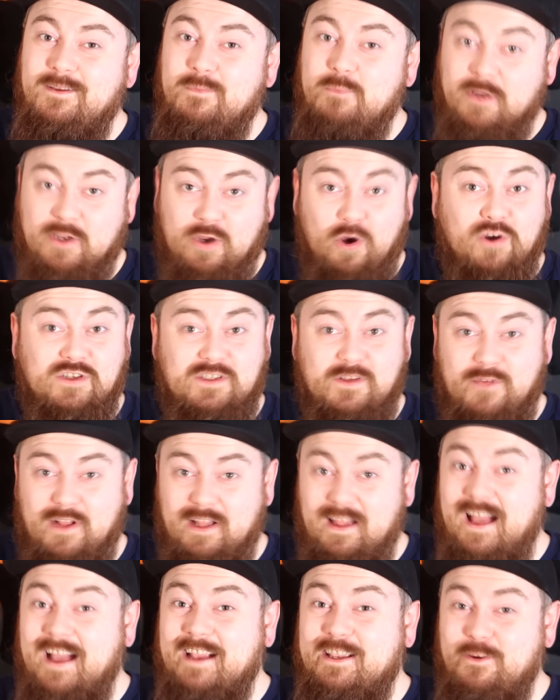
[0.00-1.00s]
because of a
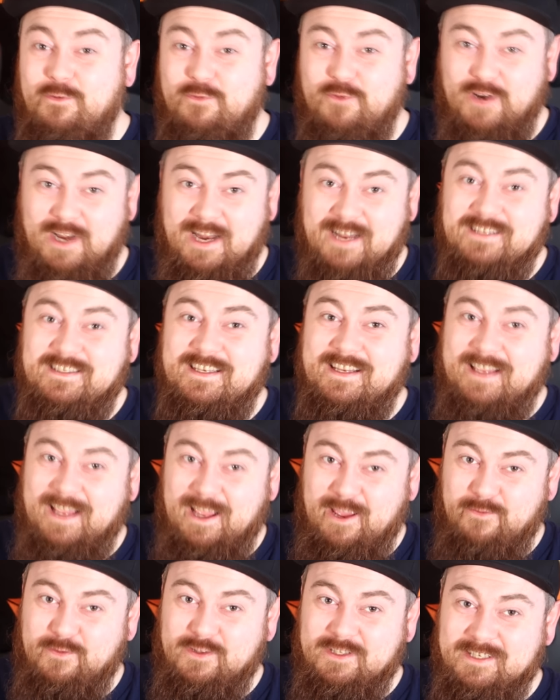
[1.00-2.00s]
lack of forensic
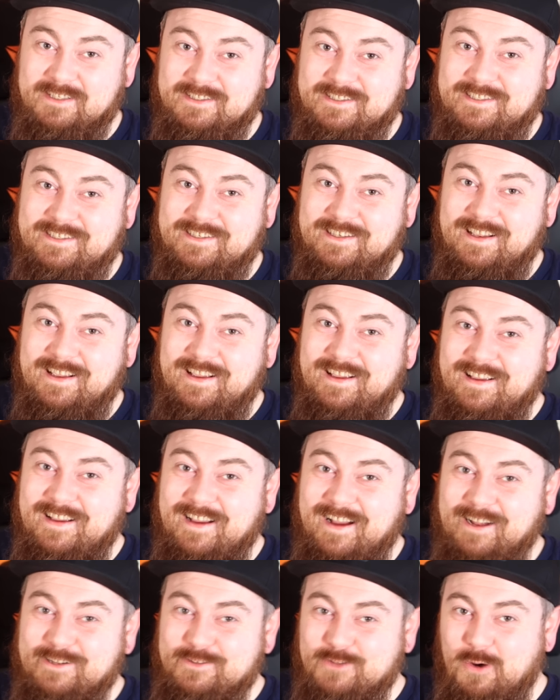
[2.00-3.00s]
evidence
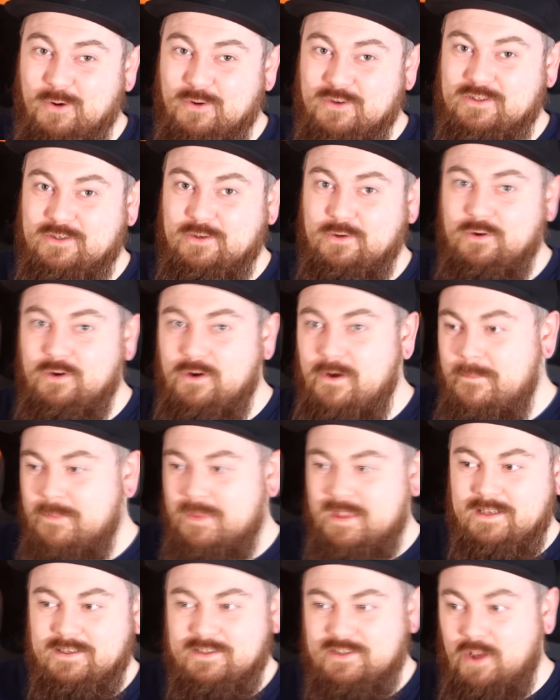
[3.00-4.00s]
and also
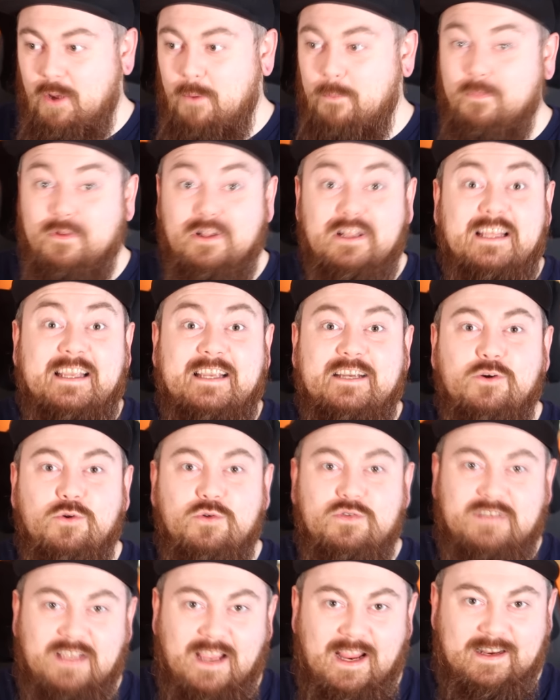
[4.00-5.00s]
some
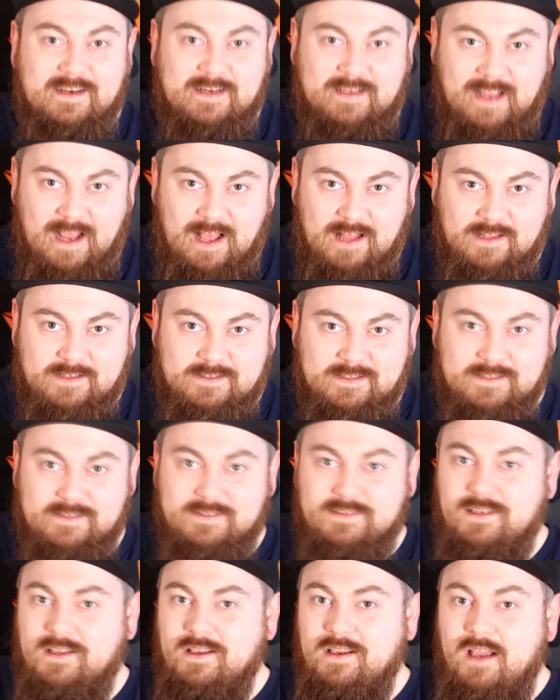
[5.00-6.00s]
legal
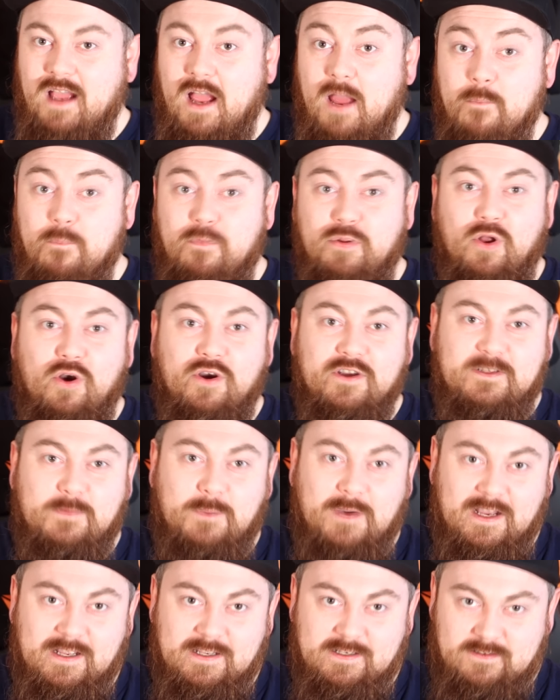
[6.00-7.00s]
technicalities employed
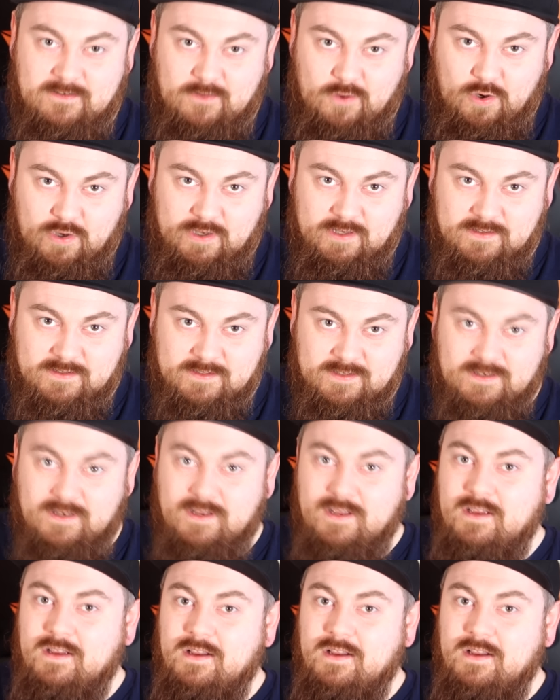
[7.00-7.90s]
by his lawyers.